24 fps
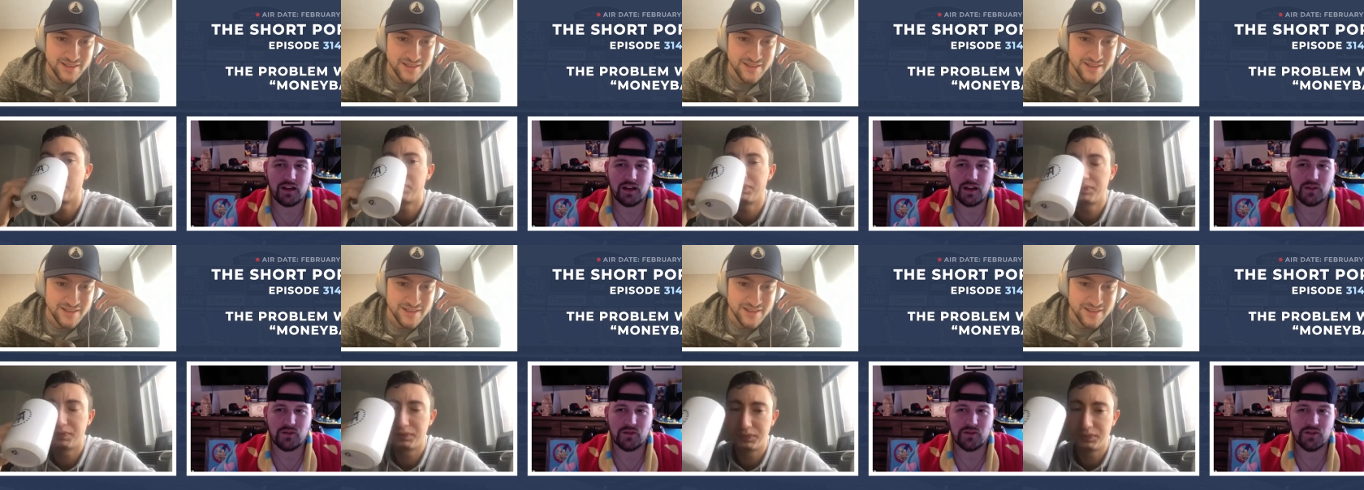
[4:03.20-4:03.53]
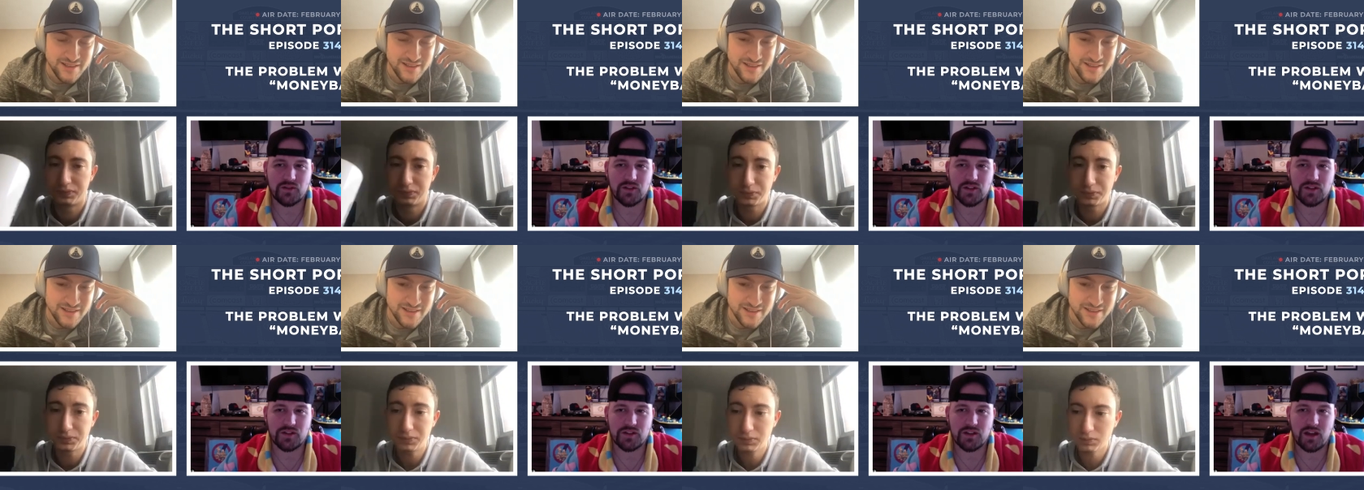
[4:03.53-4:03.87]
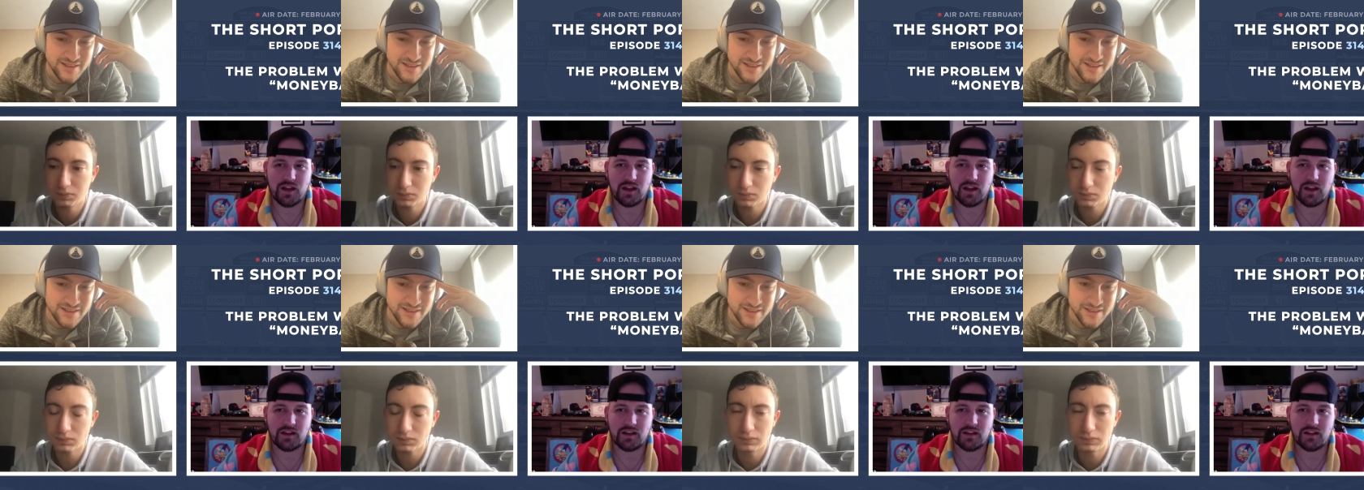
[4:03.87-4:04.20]
Speaker 1: was just
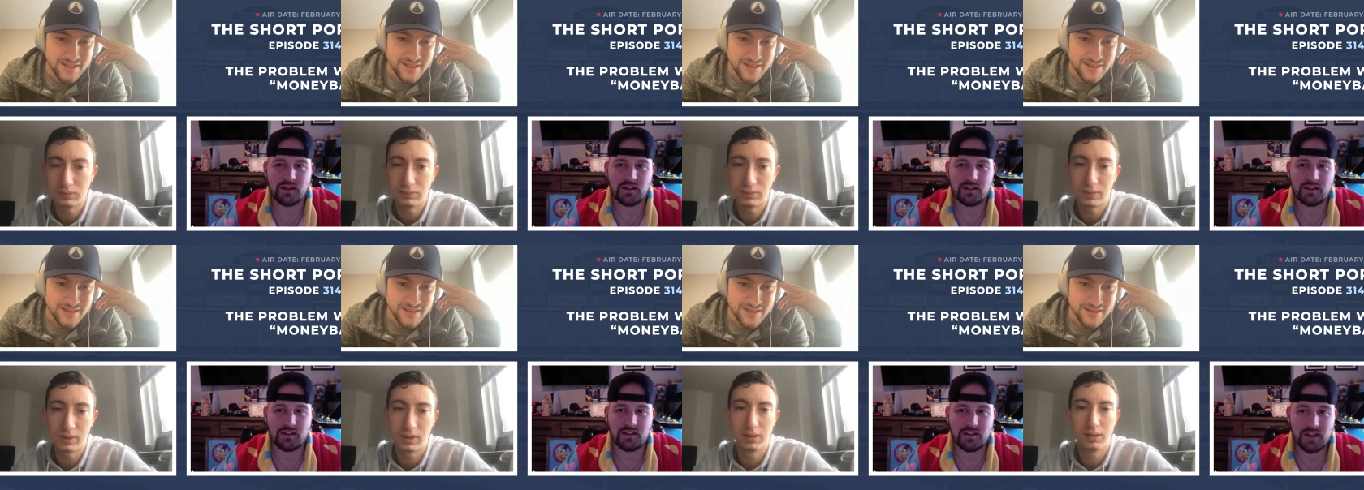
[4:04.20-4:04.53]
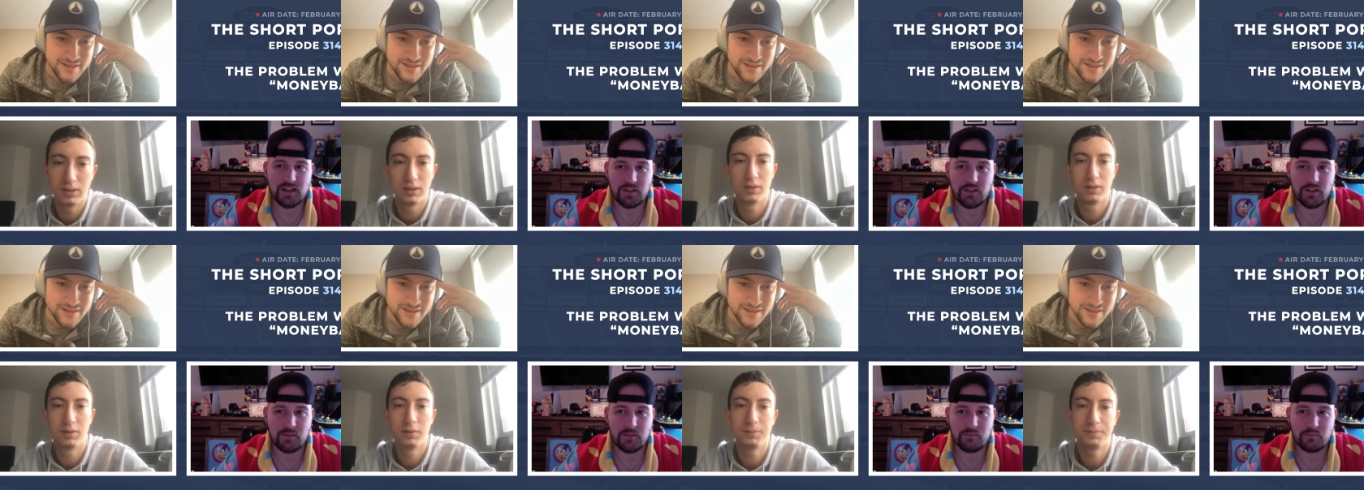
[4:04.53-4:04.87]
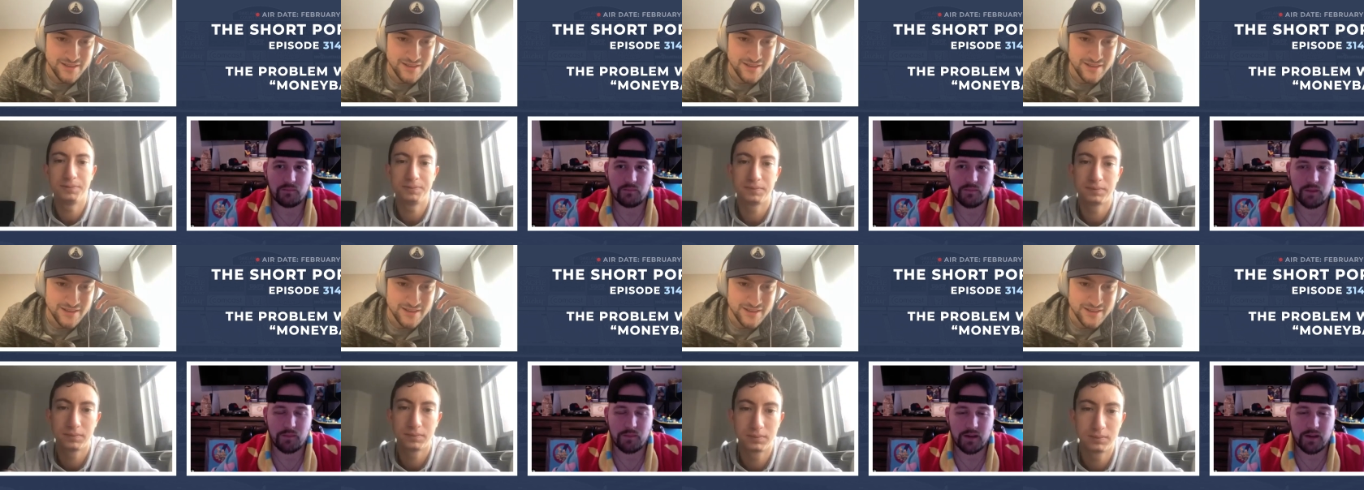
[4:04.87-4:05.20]
like, yeah, they,
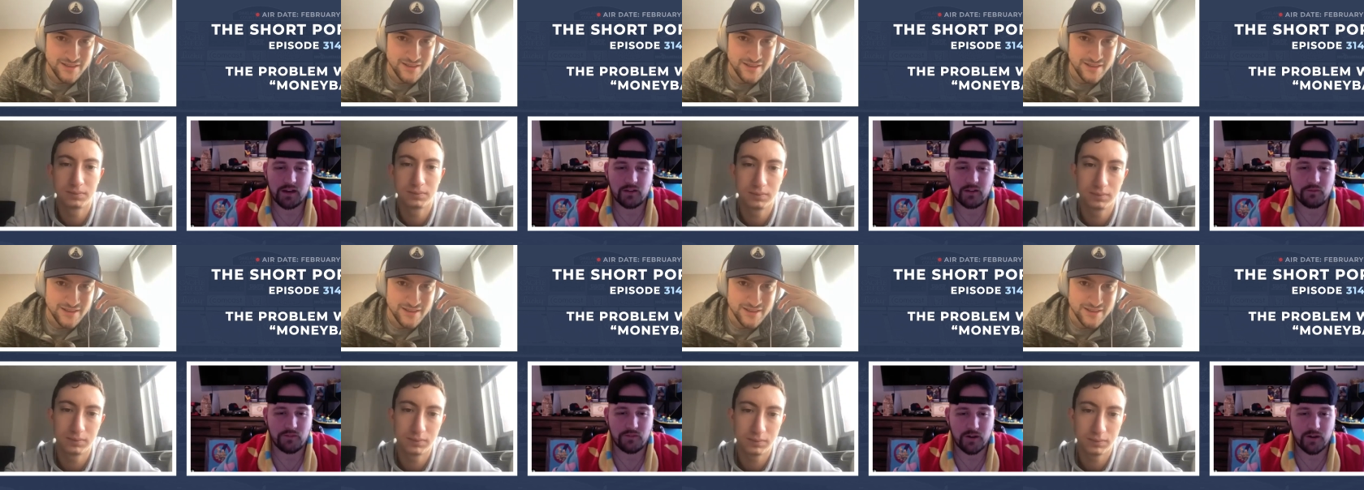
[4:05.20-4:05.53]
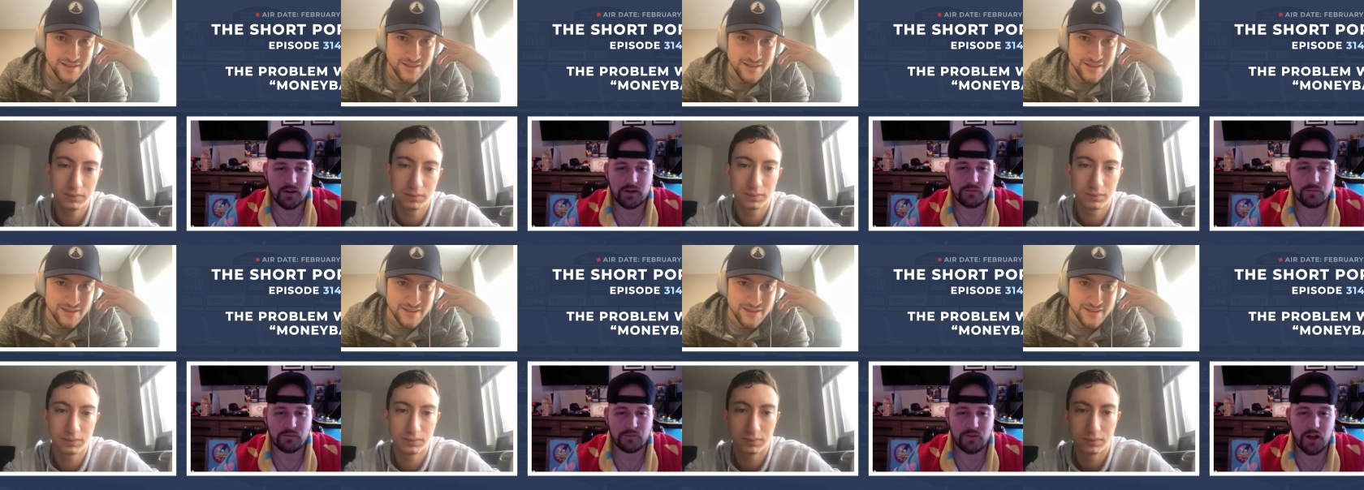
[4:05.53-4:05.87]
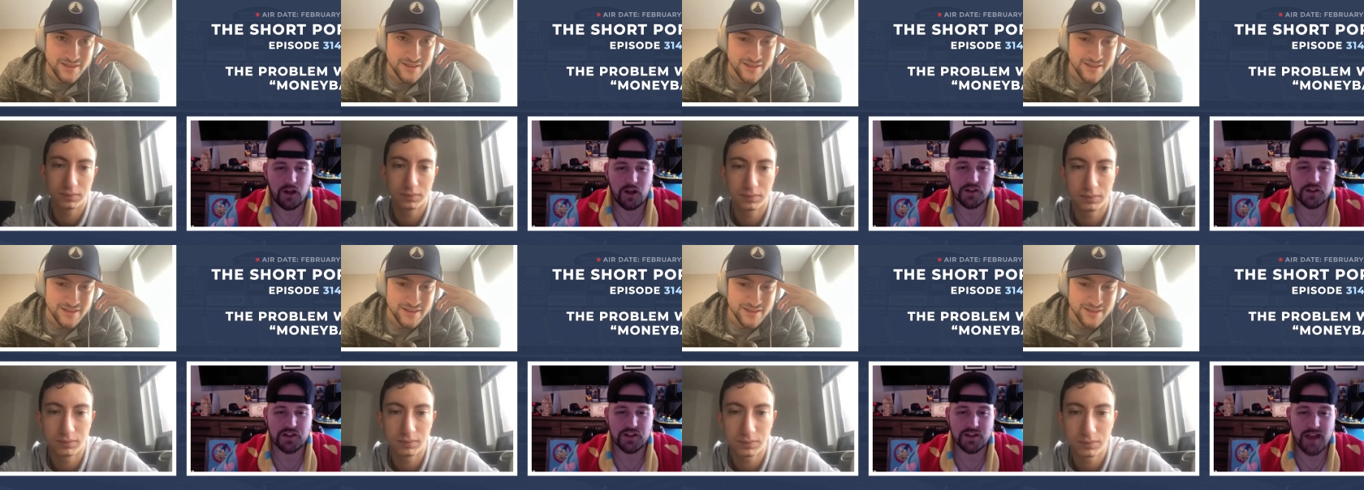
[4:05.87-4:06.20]
they painted a very
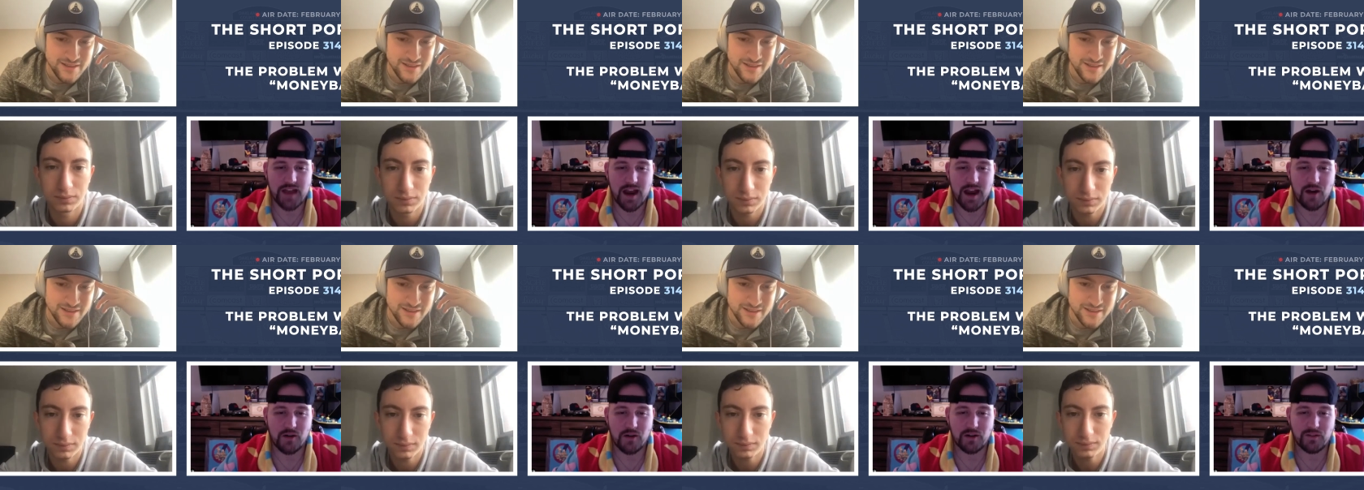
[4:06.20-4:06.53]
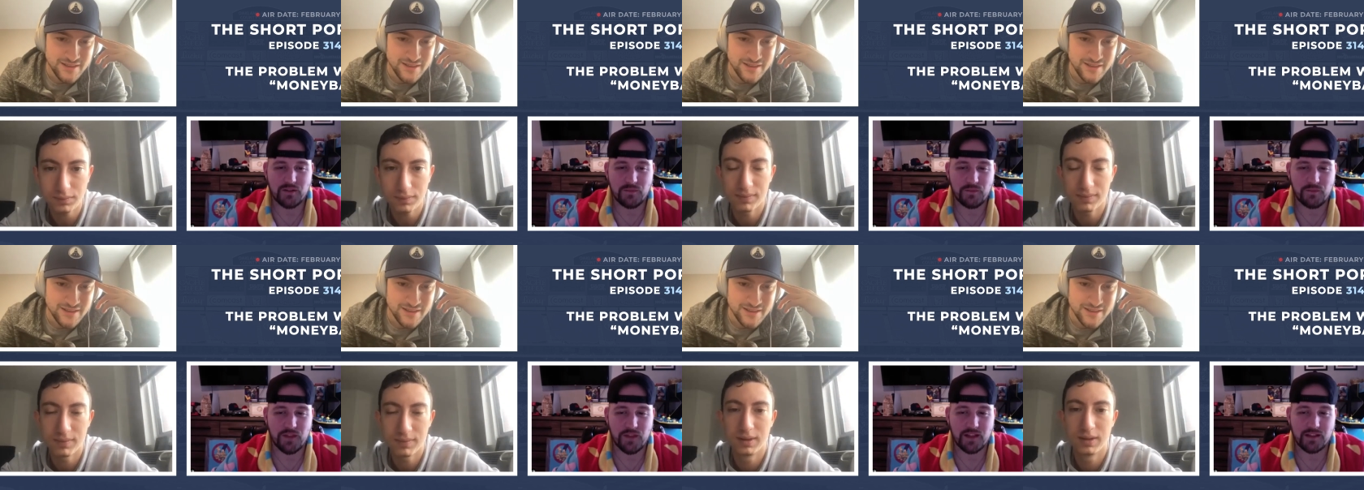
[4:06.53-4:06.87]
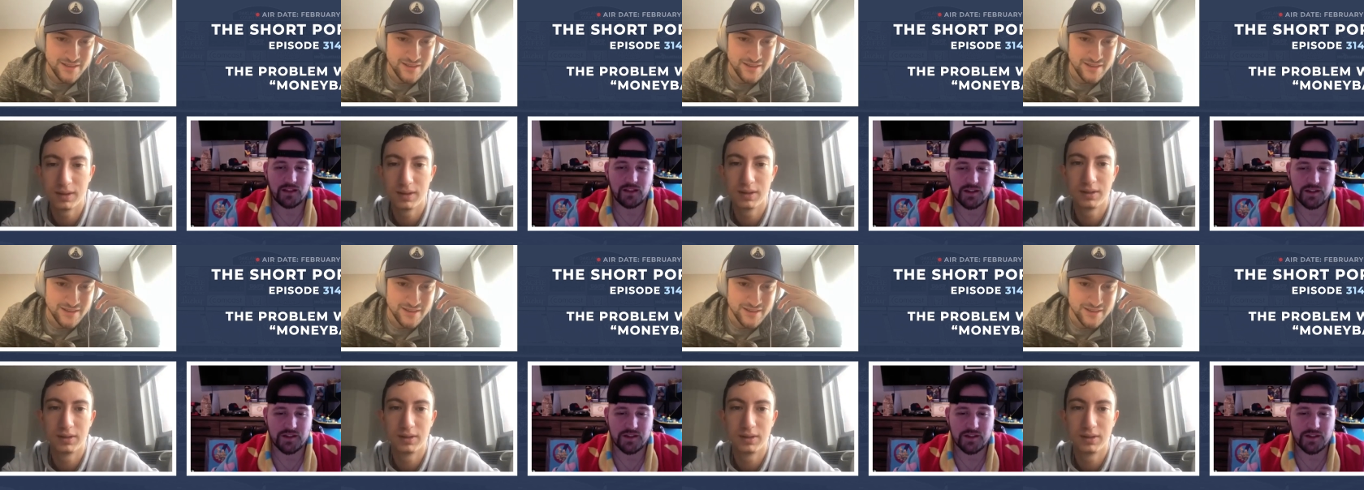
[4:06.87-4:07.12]
false narrative that these